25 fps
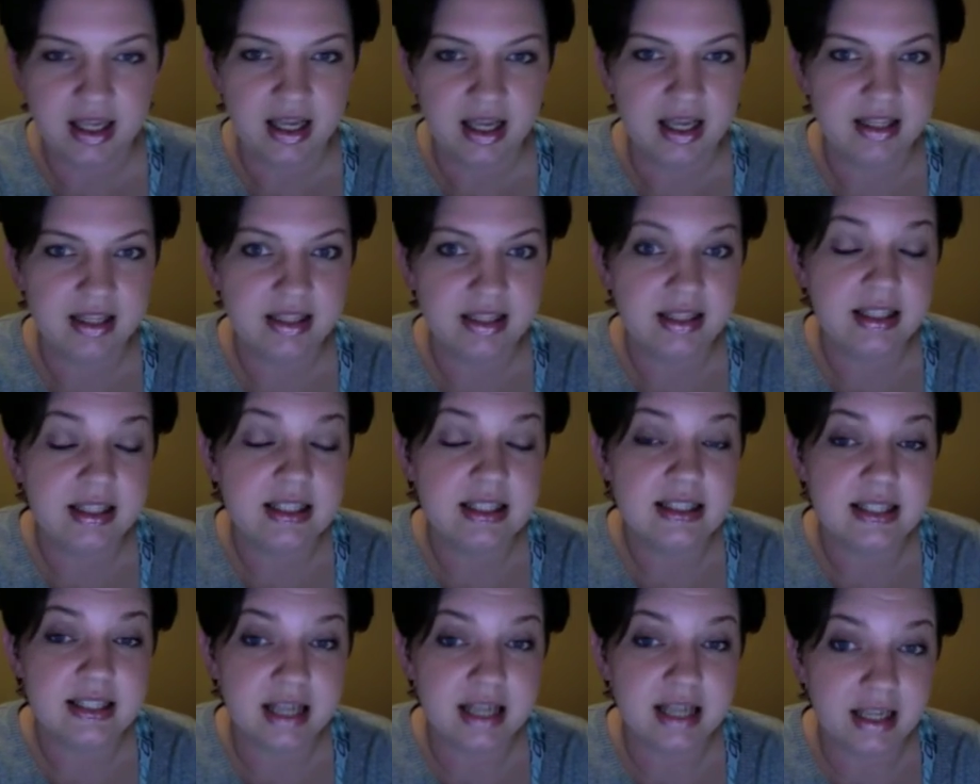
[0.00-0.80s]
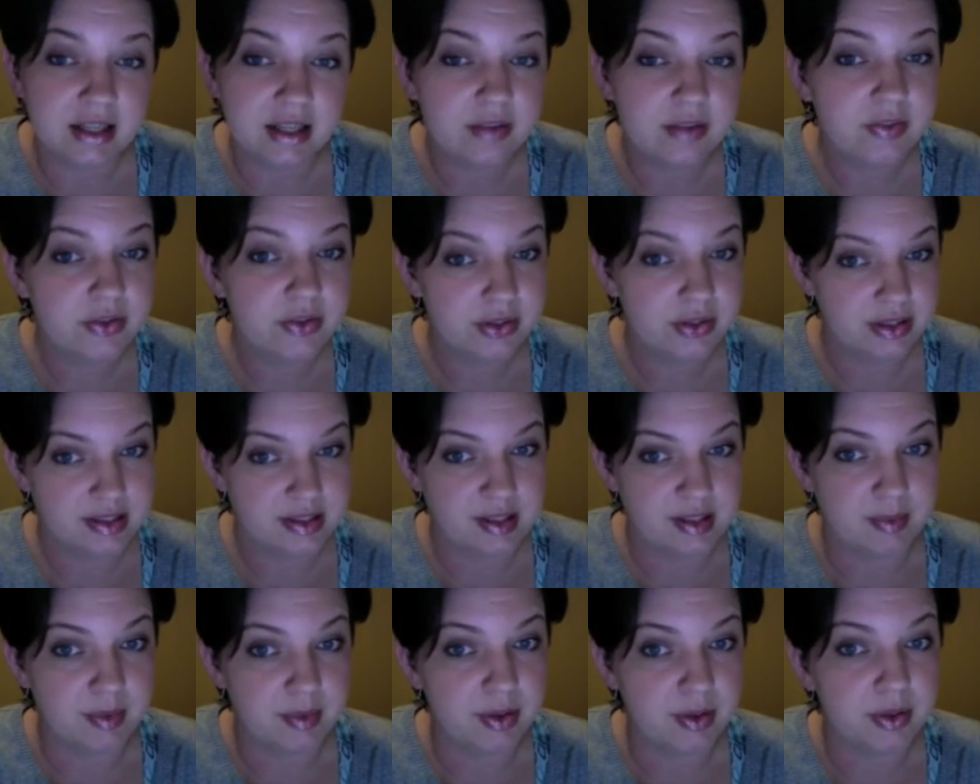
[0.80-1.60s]
And then the day of your
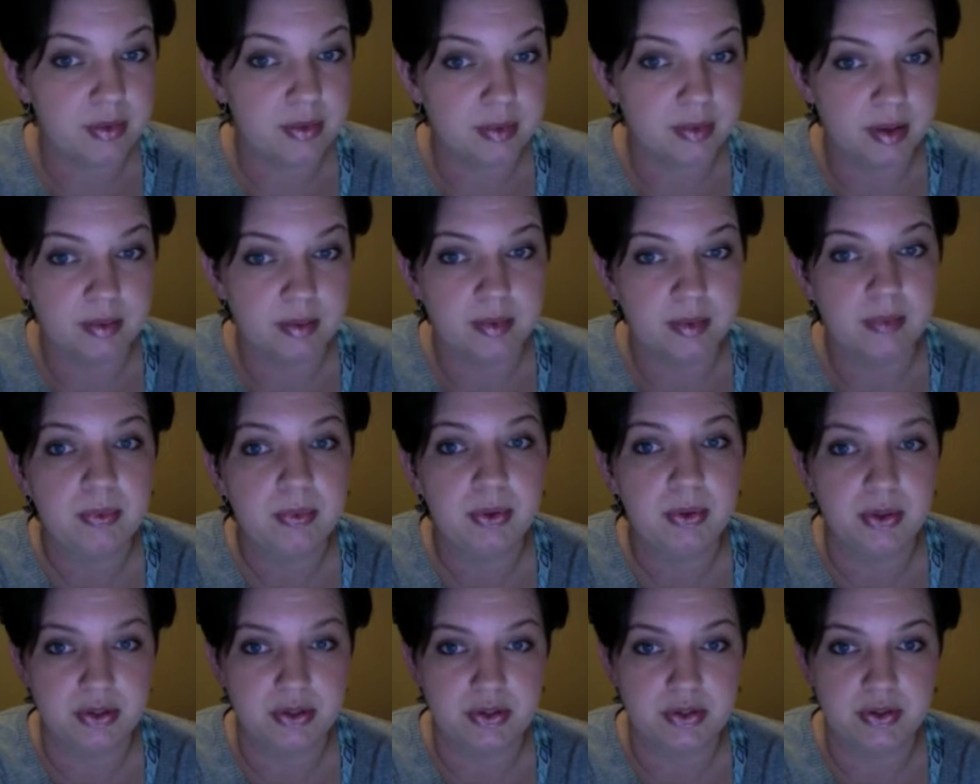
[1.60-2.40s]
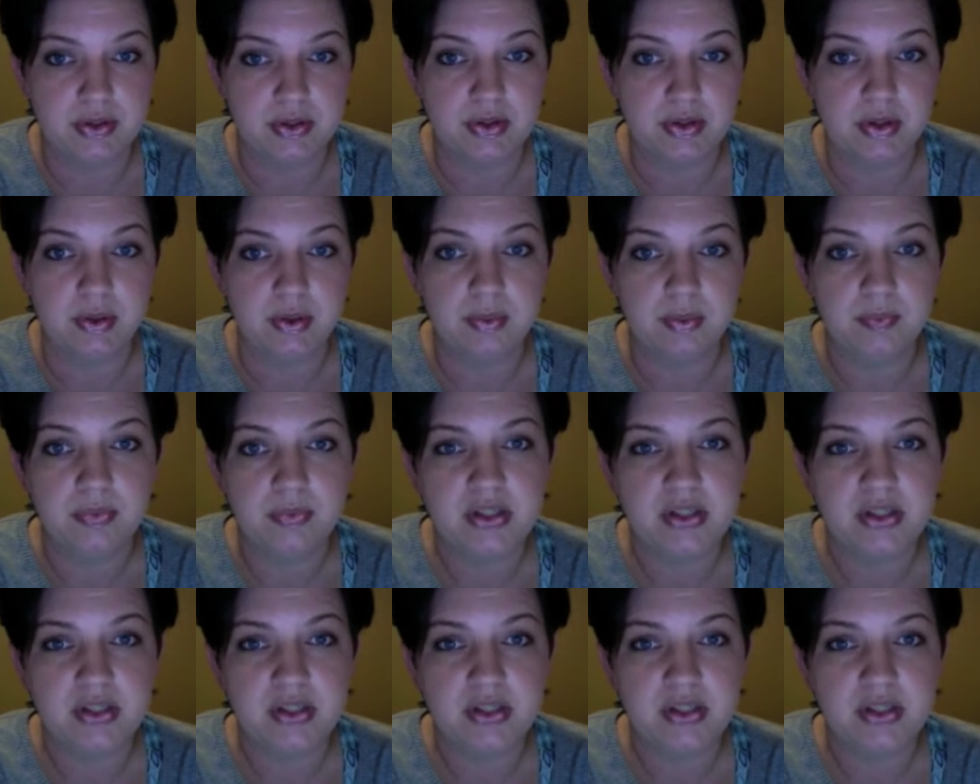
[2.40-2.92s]
exhibit, your written reports are due.